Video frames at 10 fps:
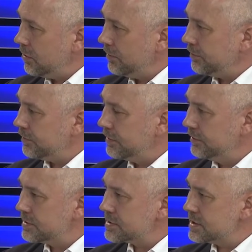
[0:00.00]
of
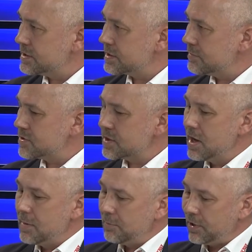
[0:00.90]
the systems
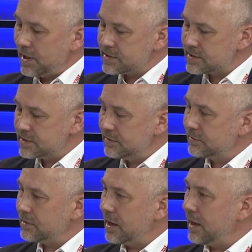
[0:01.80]
plus
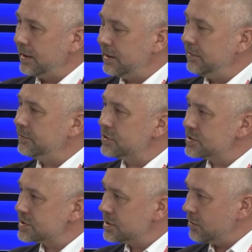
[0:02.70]
the high
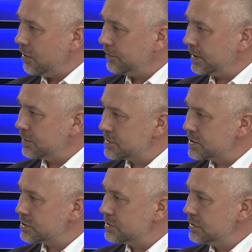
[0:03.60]
efficiency of
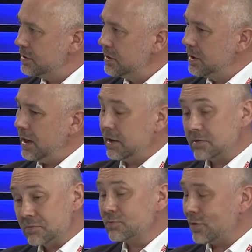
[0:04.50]
acquisition and,